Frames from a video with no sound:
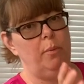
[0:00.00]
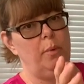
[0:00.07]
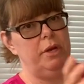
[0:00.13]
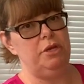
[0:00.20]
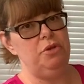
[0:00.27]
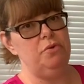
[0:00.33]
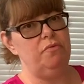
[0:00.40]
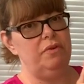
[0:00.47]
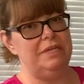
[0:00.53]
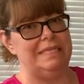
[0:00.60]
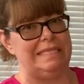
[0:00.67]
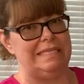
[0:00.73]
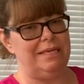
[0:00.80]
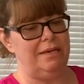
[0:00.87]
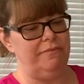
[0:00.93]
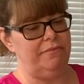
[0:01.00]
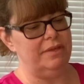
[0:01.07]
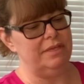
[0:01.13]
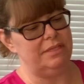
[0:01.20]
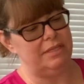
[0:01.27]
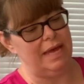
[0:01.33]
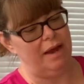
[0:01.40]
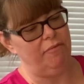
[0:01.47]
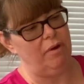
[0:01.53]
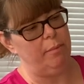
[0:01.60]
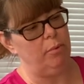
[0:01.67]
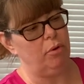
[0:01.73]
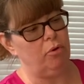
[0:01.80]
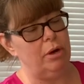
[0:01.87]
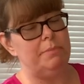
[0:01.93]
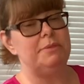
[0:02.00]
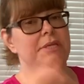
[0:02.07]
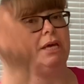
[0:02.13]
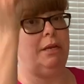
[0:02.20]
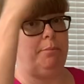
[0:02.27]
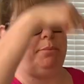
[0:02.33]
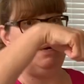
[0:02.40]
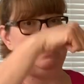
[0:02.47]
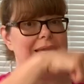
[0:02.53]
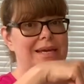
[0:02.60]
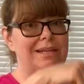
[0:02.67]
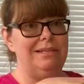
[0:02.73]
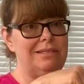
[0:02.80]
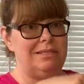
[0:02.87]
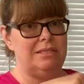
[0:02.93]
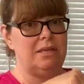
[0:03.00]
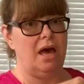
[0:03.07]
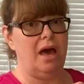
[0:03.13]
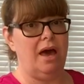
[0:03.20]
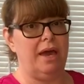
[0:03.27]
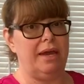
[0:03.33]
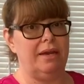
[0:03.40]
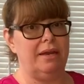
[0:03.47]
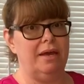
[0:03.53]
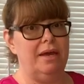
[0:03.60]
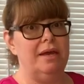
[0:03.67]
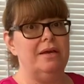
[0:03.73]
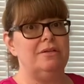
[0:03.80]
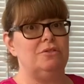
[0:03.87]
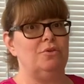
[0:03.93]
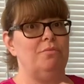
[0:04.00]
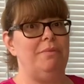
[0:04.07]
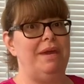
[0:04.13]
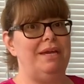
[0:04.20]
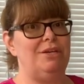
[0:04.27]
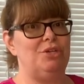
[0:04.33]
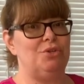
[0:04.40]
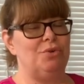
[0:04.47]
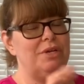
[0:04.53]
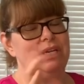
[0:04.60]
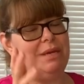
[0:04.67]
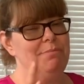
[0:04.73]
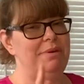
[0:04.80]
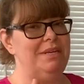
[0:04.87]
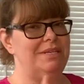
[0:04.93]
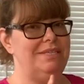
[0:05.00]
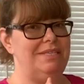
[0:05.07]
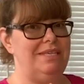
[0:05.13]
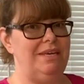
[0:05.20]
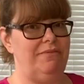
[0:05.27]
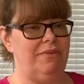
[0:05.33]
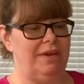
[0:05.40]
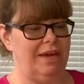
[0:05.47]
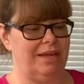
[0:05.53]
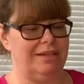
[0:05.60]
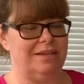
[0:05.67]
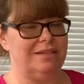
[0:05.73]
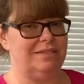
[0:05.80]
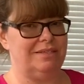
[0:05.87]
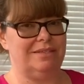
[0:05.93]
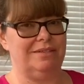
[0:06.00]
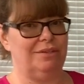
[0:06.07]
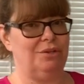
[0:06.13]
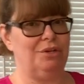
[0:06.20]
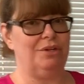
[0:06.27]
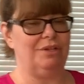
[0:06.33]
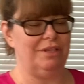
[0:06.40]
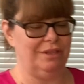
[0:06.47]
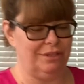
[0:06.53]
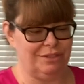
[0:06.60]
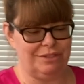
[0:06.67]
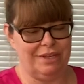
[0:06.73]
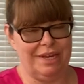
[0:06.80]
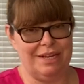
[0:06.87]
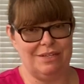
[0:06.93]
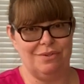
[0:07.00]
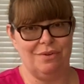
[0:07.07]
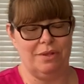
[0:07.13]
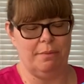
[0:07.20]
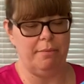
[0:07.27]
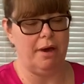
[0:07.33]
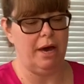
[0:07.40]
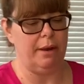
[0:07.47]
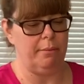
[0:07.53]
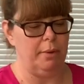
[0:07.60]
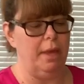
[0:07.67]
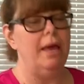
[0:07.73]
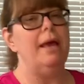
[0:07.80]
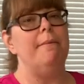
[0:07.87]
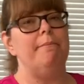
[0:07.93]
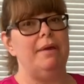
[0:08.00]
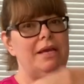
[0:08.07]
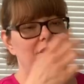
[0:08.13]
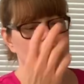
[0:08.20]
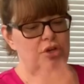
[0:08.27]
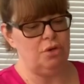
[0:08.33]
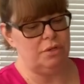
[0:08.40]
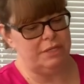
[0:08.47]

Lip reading: when you receive this, that rubber grip is going to be inside. So make sure, it can be deceiving. It doesn't look, it looks like it's on the bottom. Make sure you